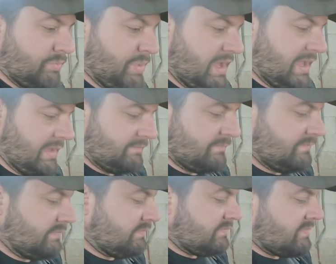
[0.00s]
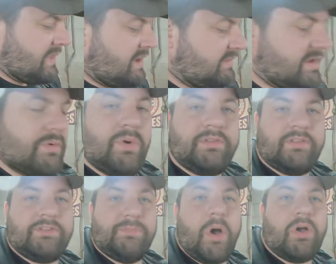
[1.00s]
But there was a
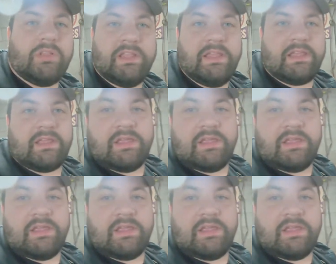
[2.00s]
small leak